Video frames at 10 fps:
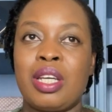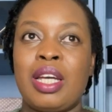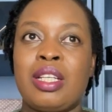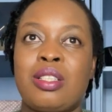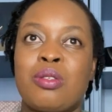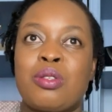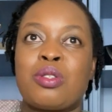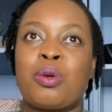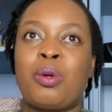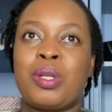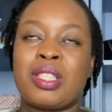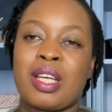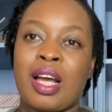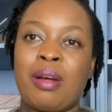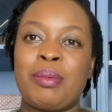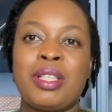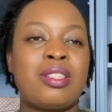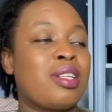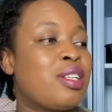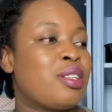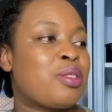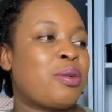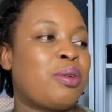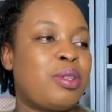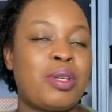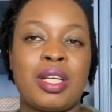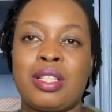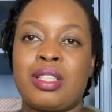and it's always a garment, so you can